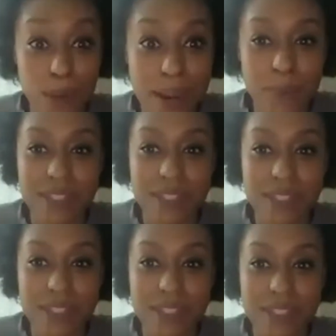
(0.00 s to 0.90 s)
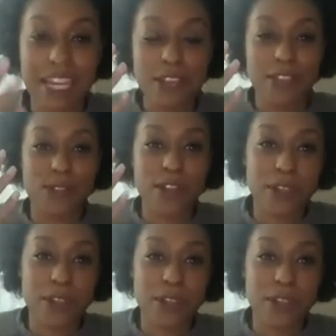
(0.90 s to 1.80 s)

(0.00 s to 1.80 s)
Because there's nothing worse than saying,